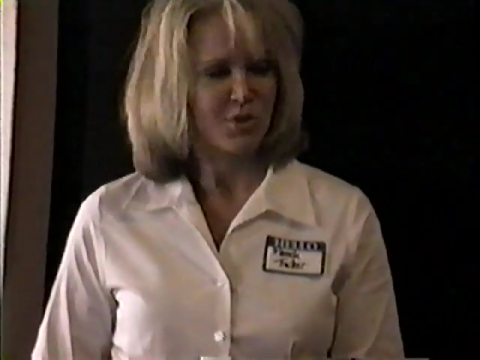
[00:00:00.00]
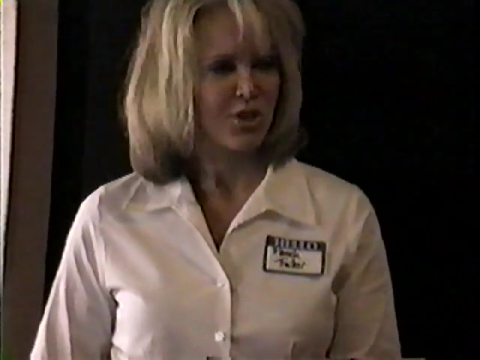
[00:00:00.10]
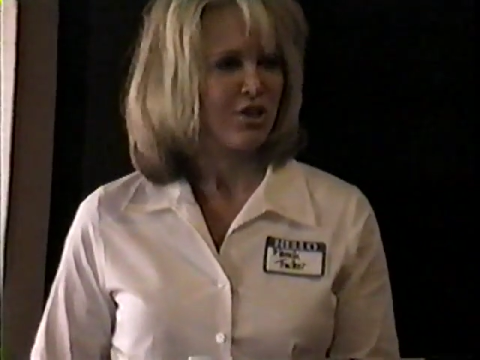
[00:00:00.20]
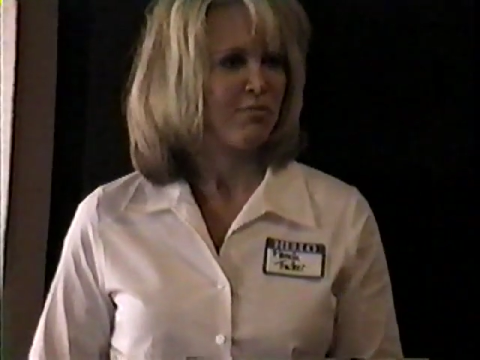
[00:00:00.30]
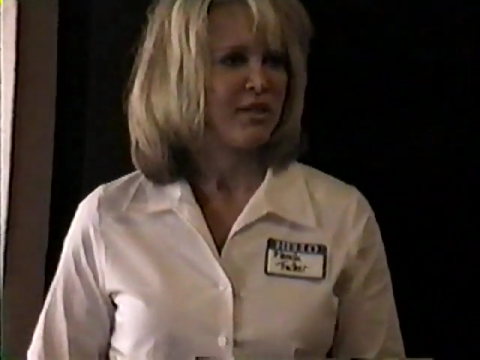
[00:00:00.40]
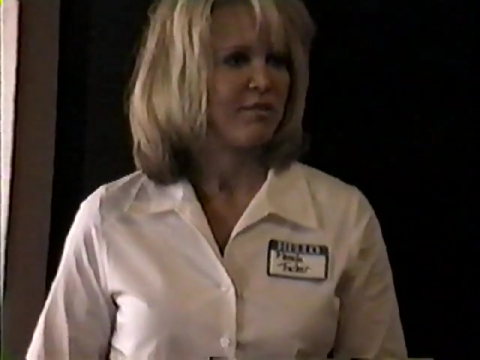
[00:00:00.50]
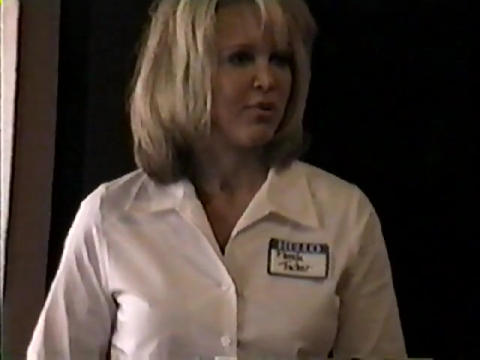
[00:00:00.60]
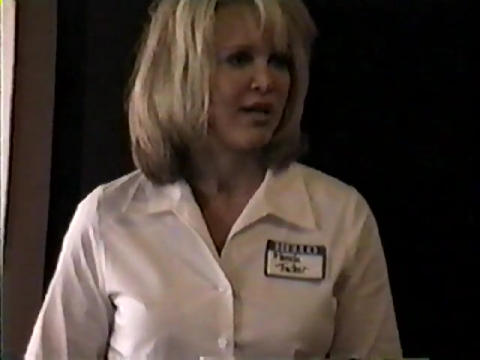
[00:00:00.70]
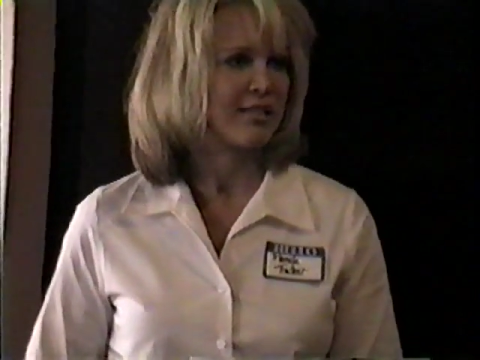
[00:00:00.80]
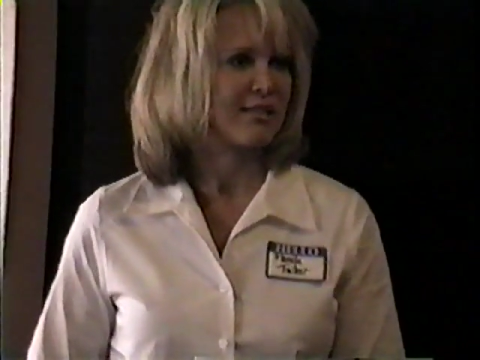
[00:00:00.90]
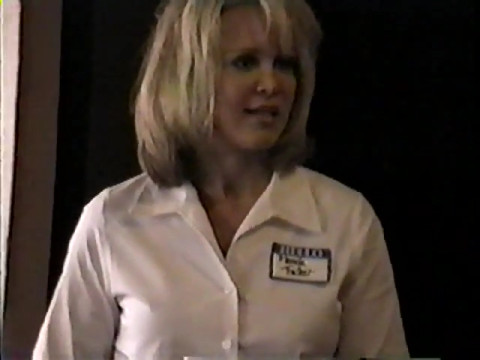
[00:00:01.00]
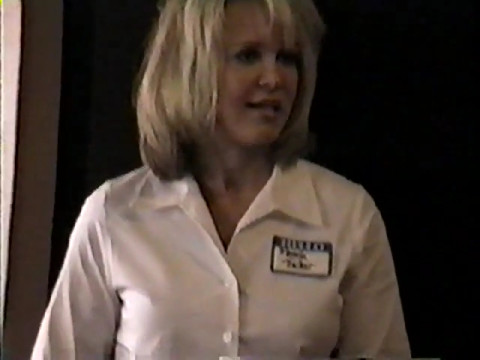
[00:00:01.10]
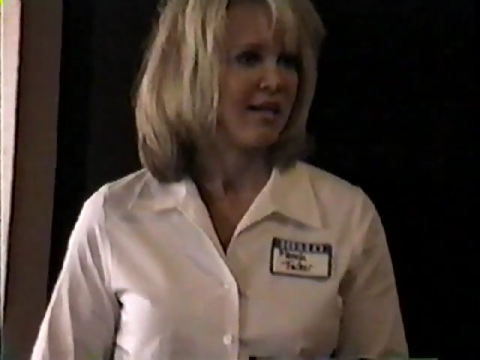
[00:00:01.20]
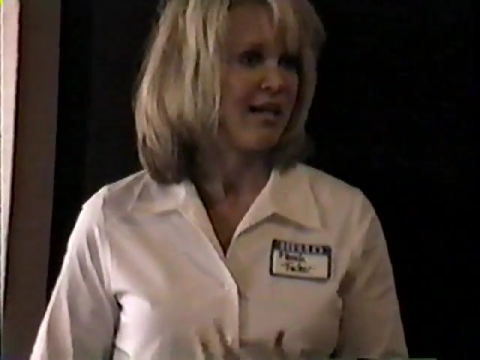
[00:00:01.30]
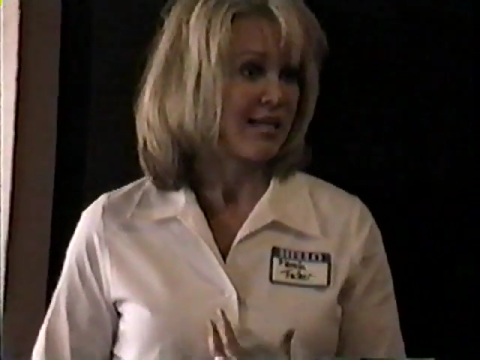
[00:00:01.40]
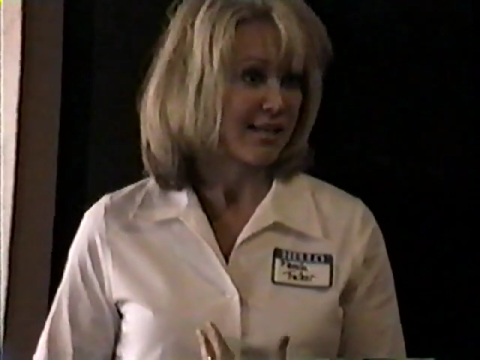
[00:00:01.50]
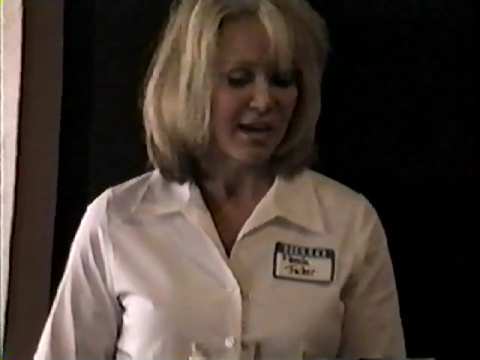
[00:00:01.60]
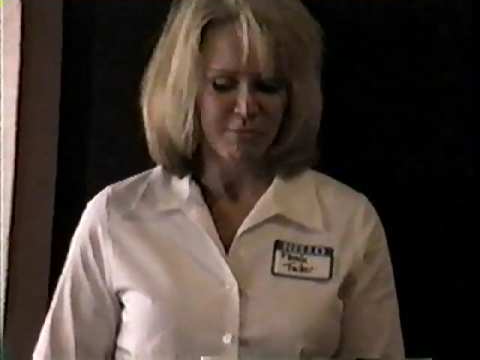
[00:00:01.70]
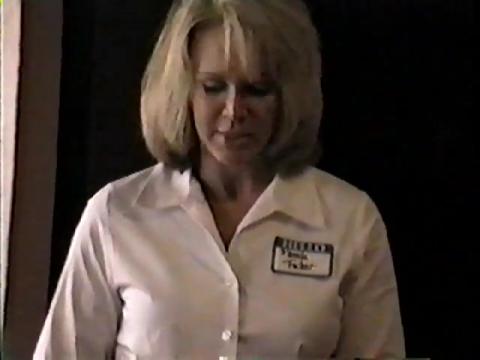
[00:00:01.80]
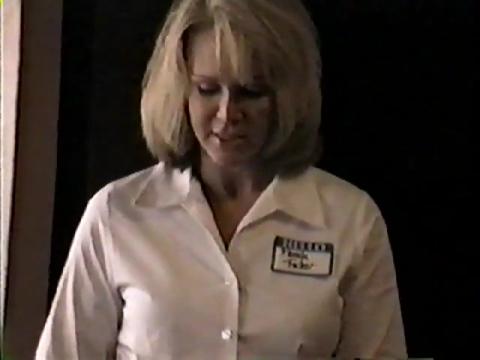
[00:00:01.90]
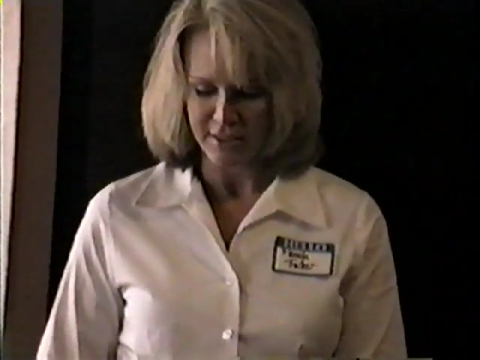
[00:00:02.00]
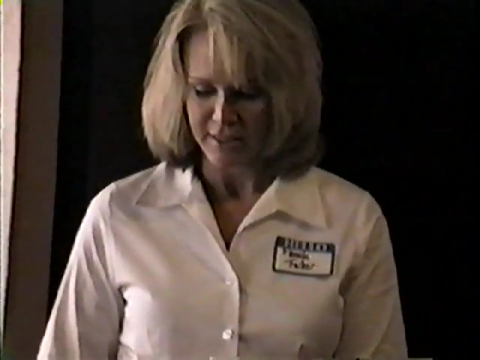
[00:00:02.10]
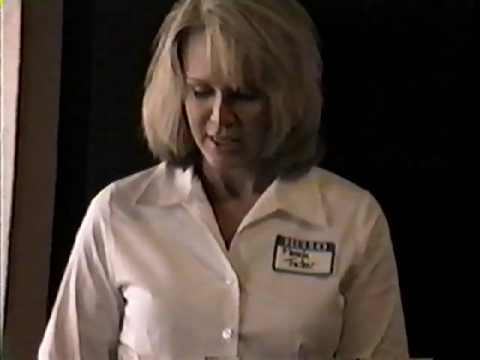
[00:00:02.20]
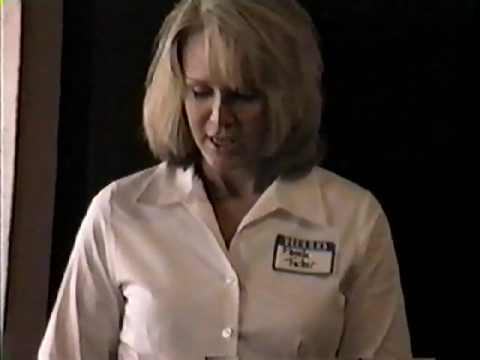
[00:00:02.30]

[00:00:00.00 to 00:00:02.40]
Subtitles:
I'm sure you've been impressed, as I've been,